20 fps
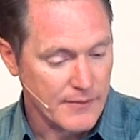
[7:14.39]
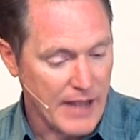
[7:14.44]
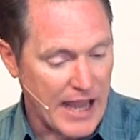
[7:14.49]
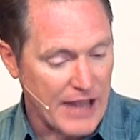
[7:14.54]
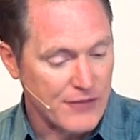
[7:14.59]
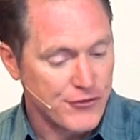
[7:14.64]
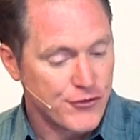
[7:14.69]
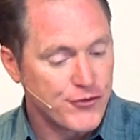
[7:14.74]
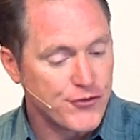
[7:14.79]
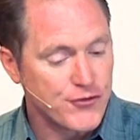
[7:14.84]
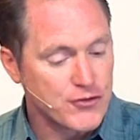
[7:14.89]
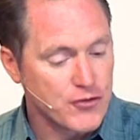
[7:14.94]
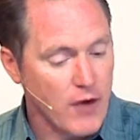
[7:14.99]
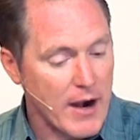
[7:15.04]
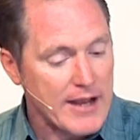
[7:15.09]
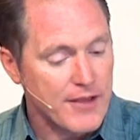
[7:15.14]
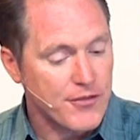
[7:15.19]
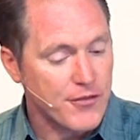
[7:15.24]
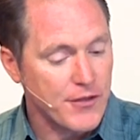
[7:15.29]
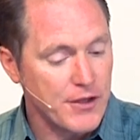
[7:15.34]
and
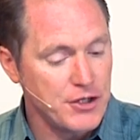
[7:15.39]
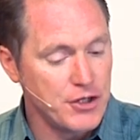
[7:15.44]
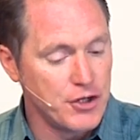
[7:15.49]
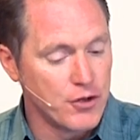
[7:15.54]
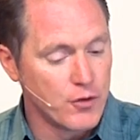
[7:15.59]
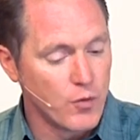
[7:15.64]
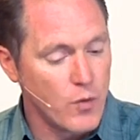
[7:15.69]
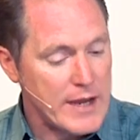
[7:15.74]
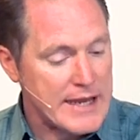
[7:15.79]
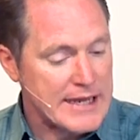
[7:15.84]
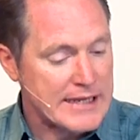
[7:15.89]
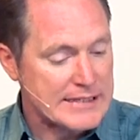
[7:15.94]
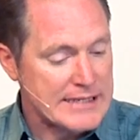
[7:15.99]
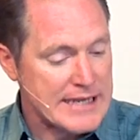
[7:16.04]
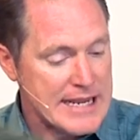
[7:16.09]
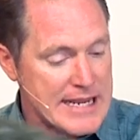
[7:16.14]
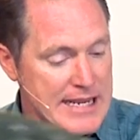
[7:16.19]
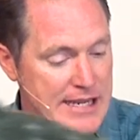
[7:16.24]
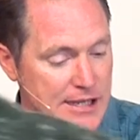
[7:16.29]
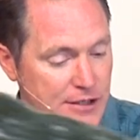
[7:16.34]
strengthen your weak
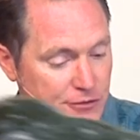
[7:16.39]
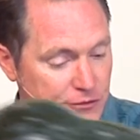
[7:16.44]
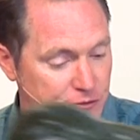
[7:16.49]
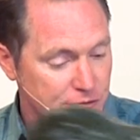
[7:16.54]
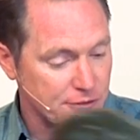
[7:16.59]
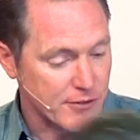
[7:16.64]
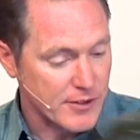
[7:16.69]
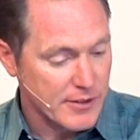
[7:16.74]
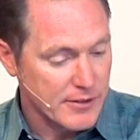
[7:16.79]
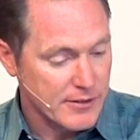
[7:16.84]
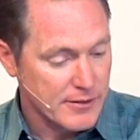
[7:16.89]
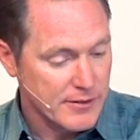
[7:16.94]
knees,